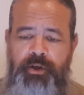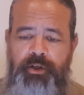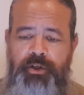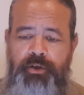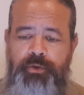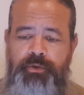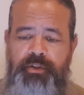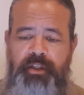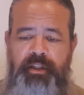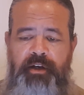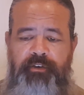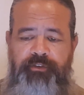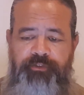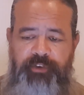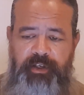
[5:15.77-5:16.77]
using their
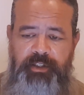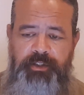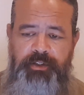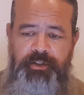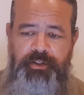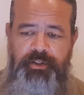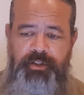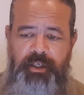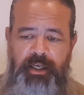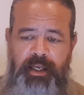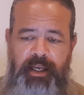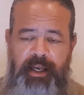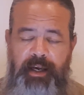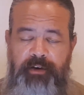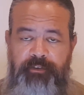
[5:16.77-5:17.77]
fists
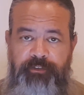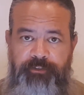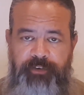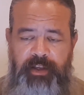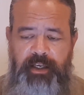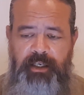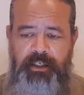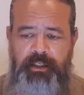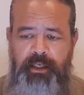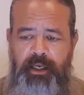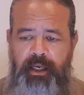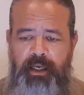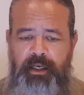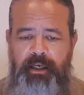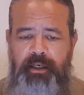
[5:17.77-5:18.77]
and feet,
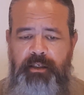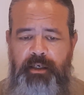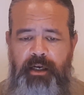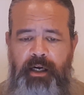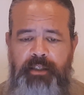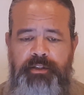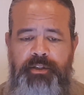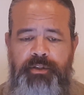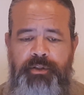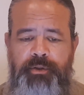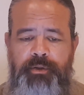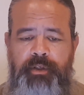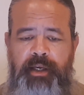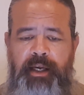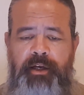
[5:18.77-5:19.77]
can
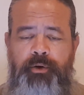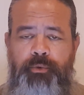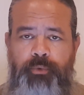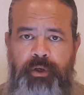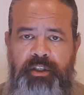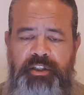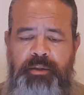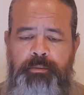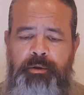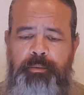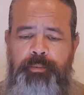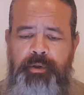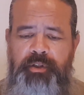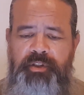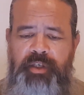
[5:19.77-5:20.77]
constitute a reasonable
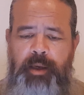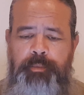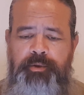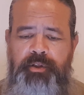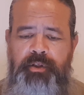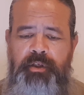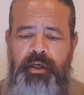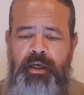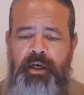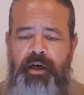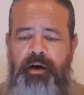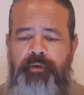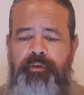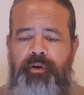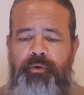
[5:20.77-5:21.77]
perception
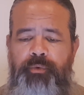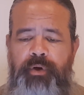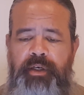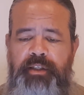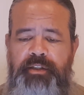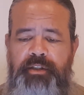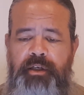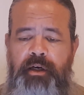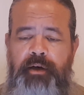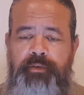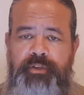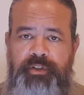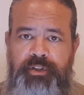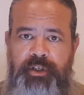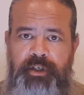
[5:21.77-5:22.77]
of the risk of
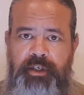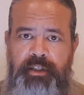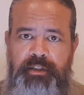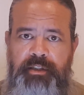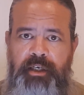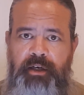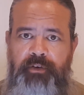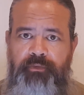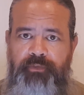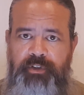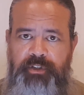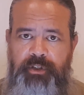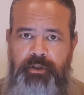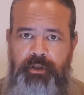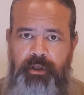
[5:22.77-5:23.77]
serious
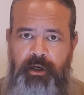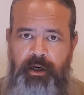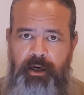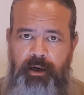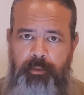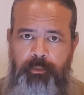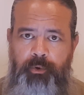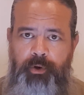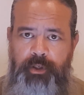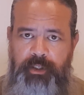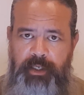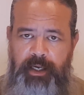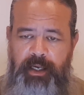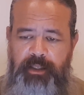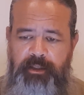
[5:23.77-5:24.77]
physical harm or
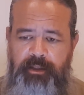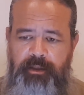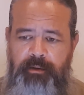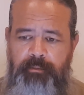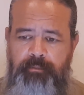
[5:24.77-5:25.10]
death.